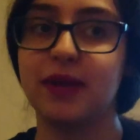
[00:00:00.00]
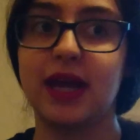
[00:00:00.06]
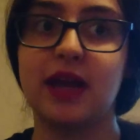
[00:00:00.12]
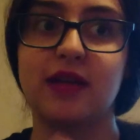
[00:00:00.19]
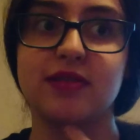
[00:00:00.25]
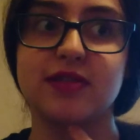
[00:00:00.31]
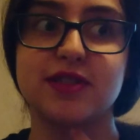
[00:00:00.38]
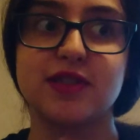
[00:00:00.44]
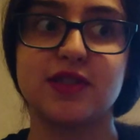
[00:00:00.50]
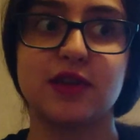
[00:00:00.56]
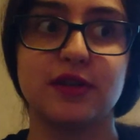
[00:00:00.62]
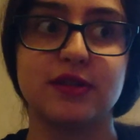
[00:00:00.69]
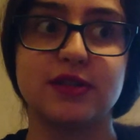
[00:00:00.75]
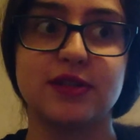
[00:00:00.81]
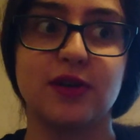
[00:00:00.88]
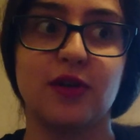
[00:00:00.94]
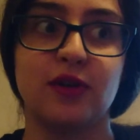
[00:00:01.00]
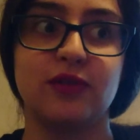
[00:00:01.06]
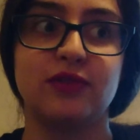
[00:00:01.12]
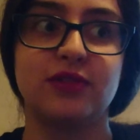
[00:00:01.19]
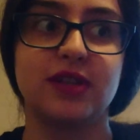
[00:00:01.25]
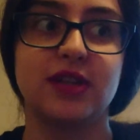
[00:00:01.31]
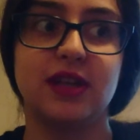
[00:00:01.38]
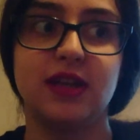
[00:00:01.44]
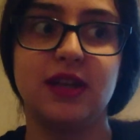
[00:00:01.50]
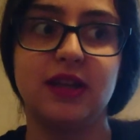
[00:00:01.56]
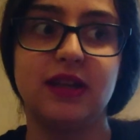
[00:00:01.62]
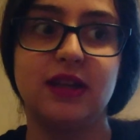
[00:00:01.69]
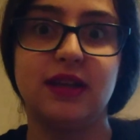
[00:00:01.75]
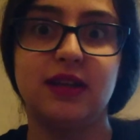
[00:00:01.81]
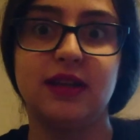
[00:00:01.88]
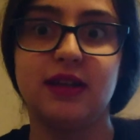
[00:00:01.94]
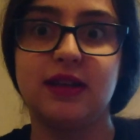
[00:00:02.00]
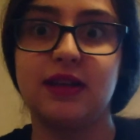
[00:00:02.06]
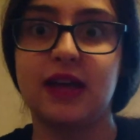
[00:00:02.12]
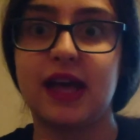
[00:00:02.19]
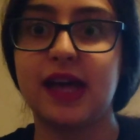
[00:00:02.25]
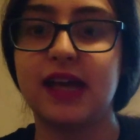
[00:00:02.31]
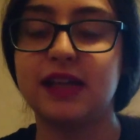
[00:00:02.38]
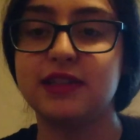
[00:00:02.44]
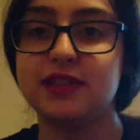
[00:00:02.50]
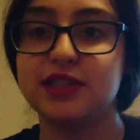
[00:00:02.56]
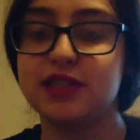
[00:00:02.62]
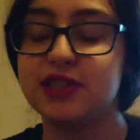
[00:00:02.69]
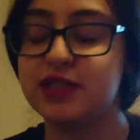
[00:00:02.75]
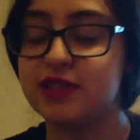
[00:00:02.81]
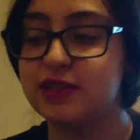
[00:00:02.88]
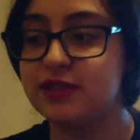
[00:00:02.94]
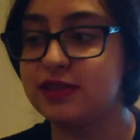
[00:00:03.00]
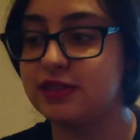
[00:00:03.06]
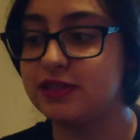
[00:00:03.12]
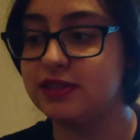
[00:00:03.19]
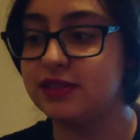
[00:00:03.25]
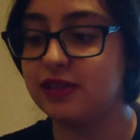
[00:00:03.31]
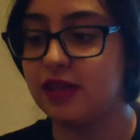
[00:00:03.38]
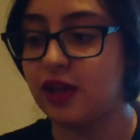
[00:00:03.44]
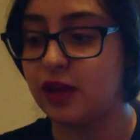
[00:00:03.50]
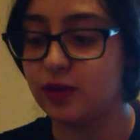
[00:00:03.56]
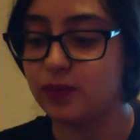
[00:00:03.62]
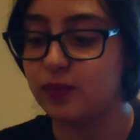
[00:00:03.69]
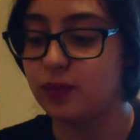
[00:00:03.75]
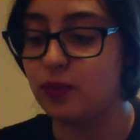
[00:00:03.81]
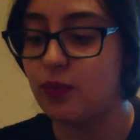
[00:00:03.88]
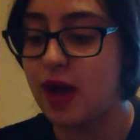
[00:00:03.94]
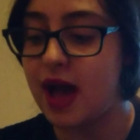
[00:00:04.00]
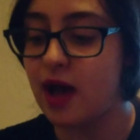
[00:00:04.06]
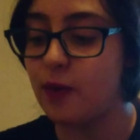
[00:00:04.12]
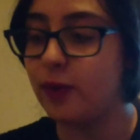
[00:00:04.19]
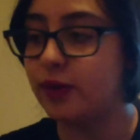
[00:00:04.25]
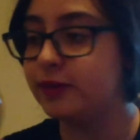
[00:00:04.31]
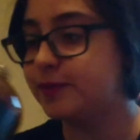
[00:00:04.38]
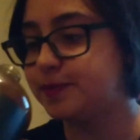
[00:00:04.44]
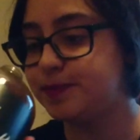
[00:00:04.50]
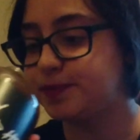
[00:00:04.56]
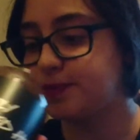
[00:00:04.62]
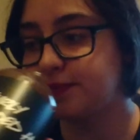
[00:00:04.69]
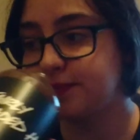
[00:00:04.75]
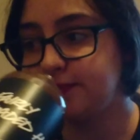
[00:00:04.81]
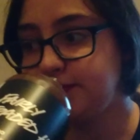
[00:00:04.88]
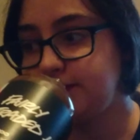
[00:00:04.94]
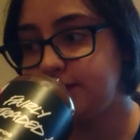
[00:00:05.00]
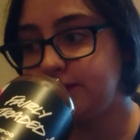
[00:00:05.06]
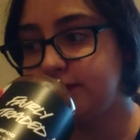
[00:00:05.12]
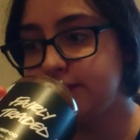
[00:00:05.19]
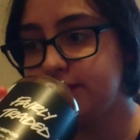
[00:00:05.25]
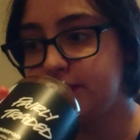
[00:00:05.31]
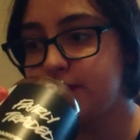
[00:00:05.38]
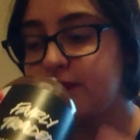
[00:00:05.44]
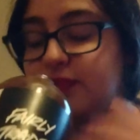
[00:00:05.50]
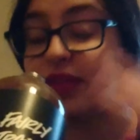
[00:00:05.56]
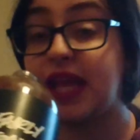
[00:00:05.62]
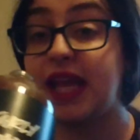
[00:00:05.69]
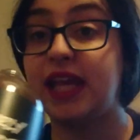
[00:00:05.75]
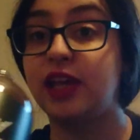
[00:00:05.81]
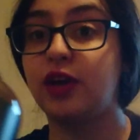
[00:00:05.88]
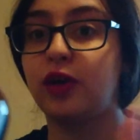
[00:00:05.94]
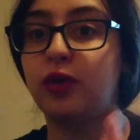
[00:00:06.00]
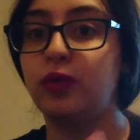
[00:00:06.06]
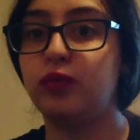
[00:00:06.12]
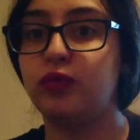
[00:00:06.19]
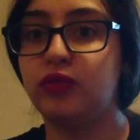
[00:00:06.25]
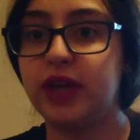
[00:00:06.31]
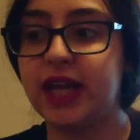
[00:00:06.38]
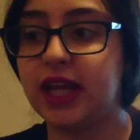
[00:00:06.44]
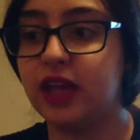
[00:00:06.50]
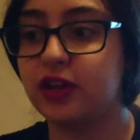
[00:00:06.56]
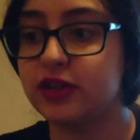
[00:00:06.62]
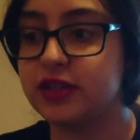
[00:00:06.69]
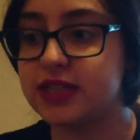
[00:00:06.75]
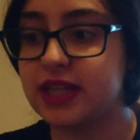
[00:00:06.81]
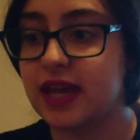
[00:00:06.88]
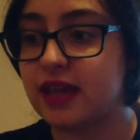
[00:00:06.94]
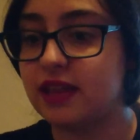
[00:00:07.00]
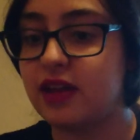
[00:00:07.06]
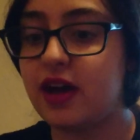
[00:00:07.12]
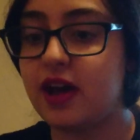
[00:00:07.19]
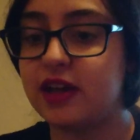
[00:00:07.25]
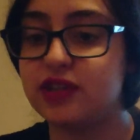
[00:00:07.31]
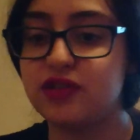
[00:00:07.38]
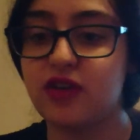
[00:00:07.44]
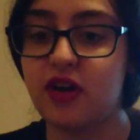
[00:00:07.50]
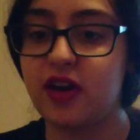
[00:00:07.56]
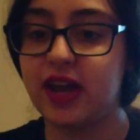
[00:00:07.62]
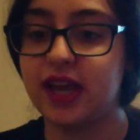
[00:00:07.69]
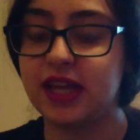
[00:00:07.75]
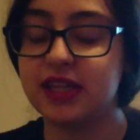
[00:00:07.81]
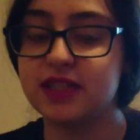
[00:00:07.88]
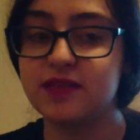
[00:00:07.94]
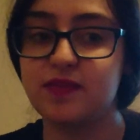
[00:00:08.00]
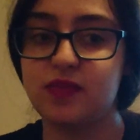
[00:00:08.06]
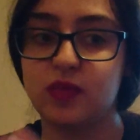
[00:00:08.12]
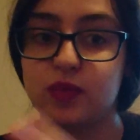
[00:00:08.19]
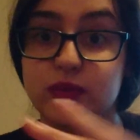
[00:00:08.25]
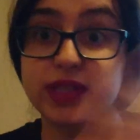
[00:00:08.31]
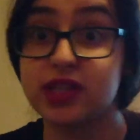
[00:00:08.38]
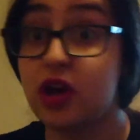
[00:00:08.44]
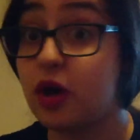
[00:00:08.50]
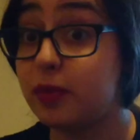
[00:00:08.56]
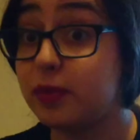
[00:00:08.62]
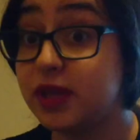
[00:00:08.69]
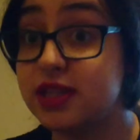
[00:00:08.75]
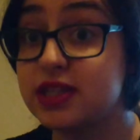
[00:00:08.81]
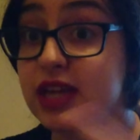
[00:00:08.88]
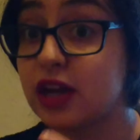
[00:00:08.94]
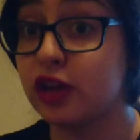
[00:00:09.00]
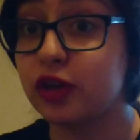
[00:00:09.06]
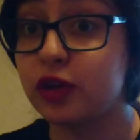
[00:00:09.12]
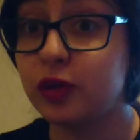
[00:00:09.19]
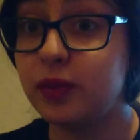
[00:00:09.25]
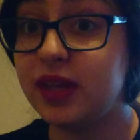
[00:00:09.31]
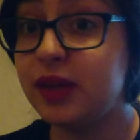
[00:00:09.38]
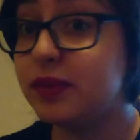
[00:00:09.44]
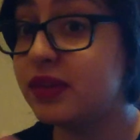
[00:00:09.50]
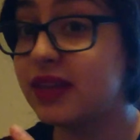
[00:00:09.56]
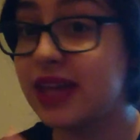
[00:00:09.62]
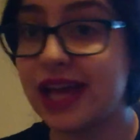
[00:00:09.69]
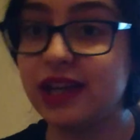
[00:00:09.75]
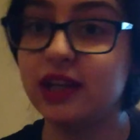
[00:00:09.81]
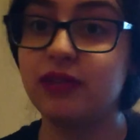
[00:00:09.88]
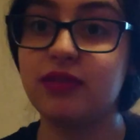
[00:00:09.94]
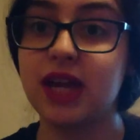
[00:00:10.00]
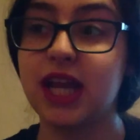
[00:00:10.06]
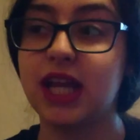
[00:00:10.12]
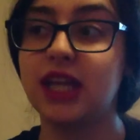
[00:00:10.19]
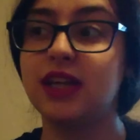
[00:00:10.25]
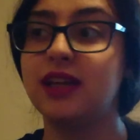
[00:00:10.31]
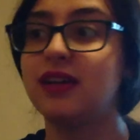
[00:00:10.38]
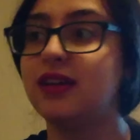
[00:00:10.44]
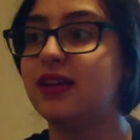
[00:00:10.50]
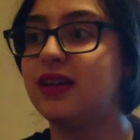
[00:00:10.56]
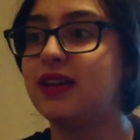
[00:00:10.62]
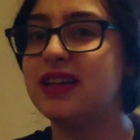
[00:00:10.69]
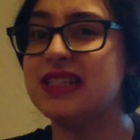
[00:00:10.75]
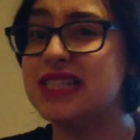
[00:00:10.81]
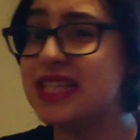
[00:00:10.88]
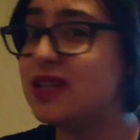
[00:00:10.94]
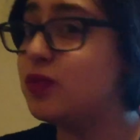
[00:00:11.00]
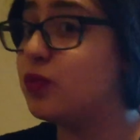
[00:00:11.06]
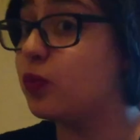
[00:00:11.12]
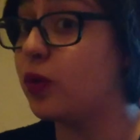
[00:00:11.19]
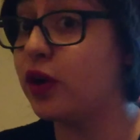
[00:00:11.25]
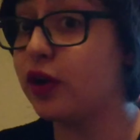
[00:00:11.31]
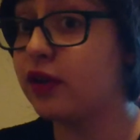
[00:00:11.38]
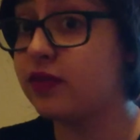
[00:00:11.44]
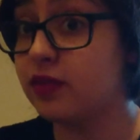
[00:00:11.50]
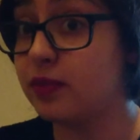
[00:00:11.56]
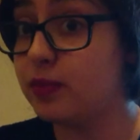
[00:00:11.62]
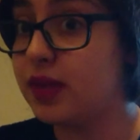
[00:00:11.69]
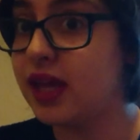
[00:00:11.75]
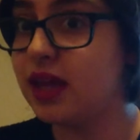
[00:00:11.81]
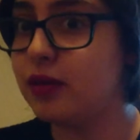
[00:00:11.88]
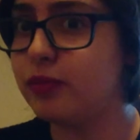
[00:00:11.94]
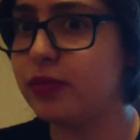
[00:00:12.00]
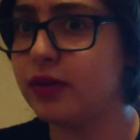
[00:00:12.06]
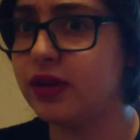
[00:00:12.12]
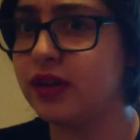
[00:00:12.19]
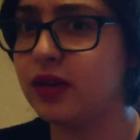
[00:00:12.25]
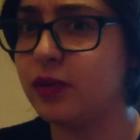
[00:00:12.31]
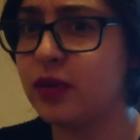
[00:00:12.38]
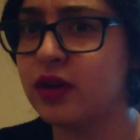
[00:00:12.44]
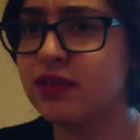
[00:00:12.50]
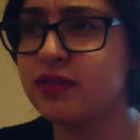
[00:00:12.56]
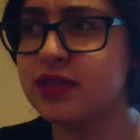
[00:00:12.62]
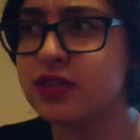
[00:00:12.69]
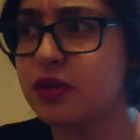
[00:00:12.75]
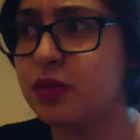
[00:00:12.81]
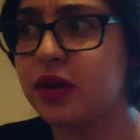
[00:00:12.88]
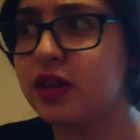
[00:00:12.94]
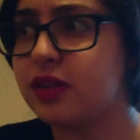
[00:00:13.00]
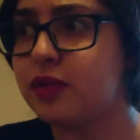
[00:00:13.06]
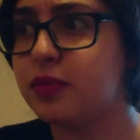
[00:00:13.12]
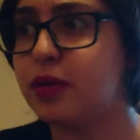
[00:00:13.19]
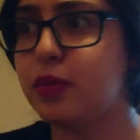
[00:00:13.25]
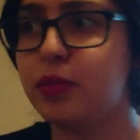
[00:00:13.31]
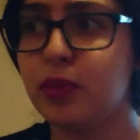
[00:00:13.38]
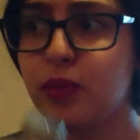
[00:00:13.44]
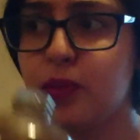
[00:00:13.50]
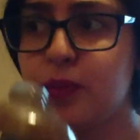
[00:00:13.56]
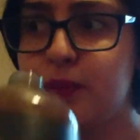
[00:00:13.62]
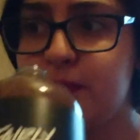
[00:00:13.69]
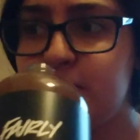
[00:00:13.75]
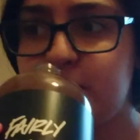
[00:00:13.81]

My hair is so soft and just like wow. They go really good together. I tried Wasabi Shan Kui with Candy Rain didn't work for me, but it worked for so many other people.